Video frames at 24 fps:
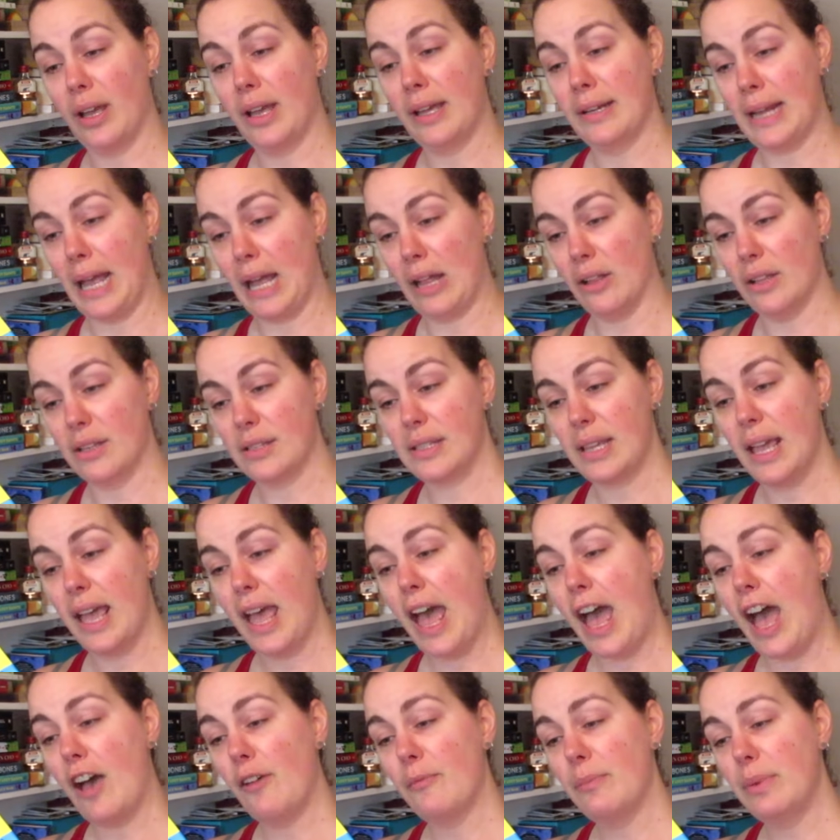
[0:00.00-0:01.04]
and Alice
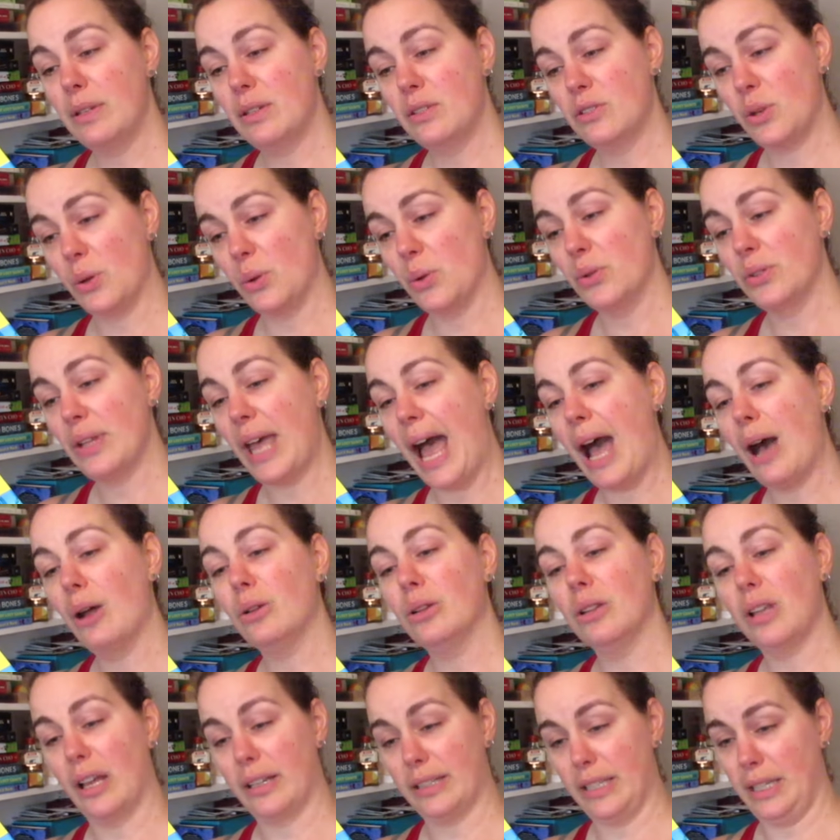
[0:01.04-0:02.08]
have been told how
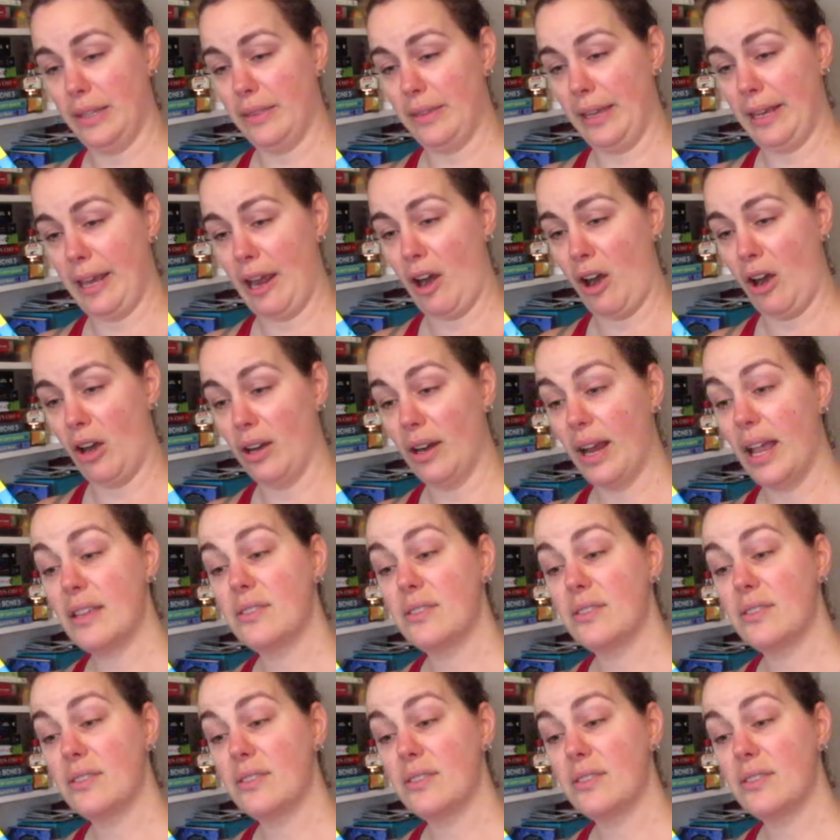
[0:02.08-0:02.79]
lucky they are.